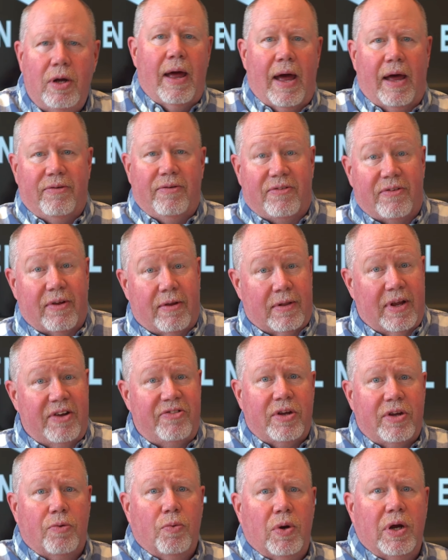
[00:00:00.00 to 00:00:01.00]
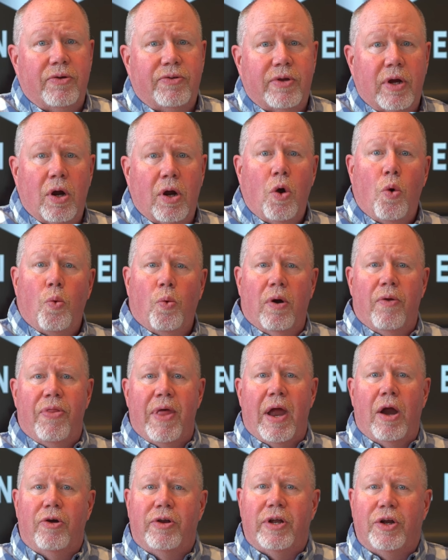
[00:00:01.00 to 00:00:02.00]
As a listing realtor, we're
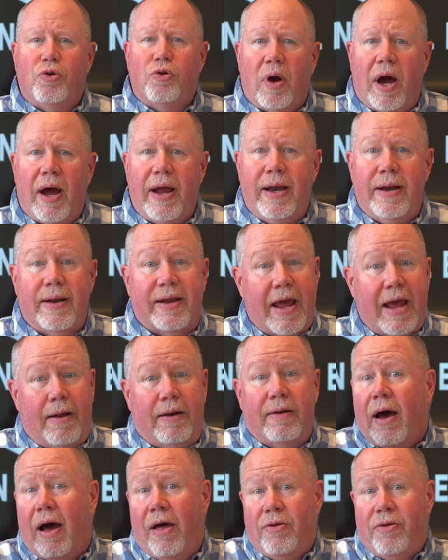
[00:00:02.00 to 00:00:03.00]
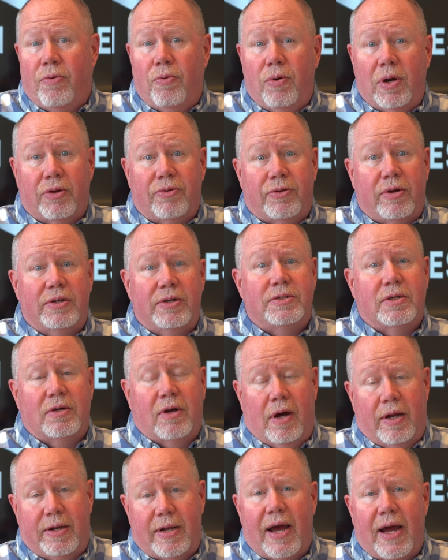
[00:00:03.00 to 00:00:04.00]
there to try and get other realtors to
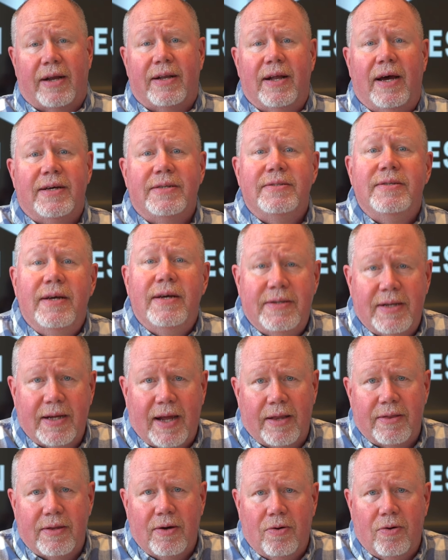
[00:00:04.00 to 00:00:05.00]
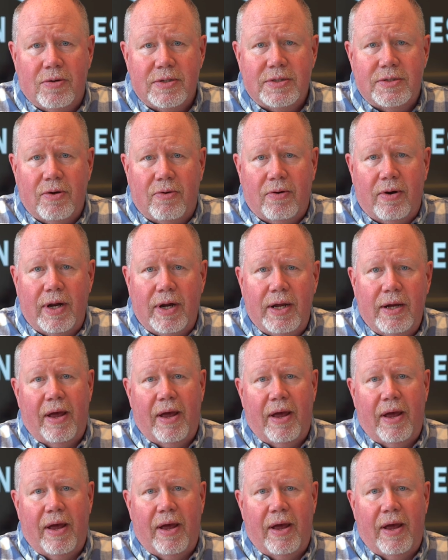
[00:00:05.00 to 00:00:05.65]
contact us to get the whole story.